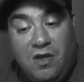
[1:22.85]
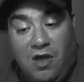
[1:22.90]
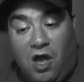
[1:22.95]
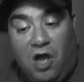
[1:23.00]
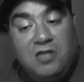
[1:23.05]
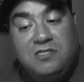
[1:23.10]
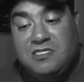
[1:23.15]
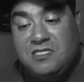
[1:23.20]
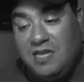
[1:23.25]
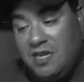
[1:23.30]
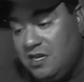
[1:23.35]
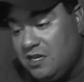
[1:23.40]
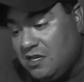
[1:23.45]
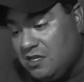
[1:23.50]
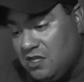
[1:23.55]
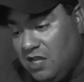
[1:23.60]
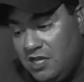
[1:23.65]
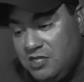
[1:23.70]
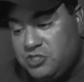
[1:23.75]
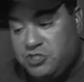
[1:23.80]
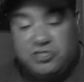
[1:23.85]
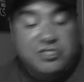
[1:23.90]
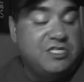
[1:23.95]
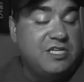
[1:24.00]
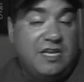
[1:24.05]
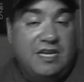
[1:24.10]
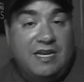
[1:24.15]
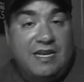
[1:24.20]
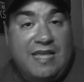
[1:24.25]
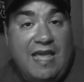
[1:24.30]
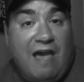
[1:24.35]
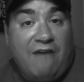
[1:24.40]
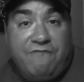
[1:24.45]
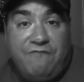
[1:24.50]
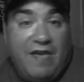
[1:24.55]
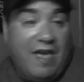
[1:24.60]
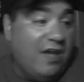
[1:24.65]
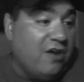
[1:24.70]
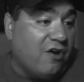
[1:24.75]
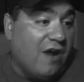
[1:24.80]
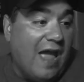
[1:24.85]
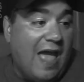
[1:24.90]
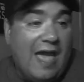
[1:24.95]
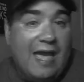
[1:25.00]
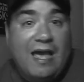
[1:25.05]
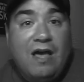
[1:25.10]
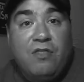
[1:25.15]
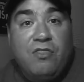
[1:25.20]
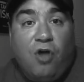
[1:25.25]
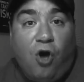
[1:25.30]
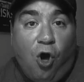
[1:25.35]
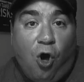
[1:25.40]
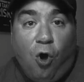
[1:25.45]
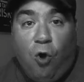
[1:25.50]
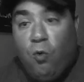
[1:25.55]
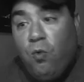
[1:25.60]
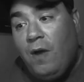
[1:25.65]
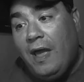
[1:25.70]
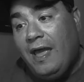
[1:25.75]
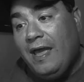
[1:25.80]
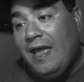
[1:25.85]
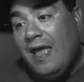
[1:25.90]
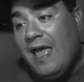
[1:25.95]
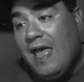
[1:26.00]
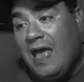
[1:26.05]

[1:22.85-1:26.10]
I'll sit at a lunch or sit at a cafe or hang out in the hallway